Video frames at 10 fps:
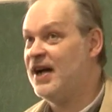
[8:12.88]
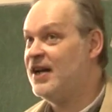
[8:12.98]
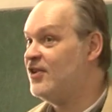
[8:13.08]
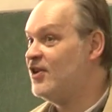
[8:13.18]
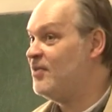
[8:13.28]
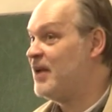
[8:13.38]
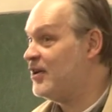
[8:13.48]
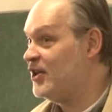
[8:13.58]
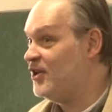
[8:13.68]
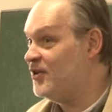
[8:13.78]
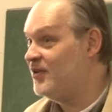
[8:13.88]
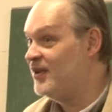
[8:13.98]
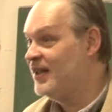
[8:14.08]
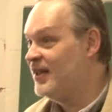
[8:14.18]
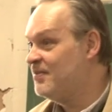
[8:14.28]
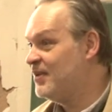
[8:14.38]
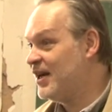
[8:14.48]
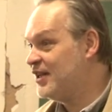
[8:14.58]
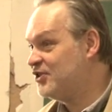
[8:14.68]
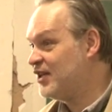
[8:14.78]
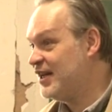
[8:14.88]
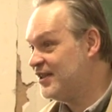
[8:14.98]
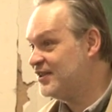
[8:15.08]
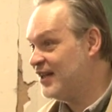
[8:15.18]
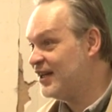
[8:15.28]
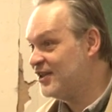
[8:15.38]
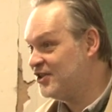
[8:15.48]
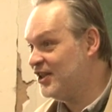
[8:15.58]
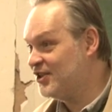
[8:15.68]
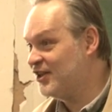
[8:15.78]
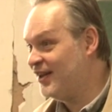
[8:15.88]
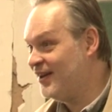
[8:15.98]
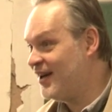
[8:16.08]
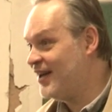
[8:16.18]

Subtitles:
I don't know about you, but I trained as an English teacher.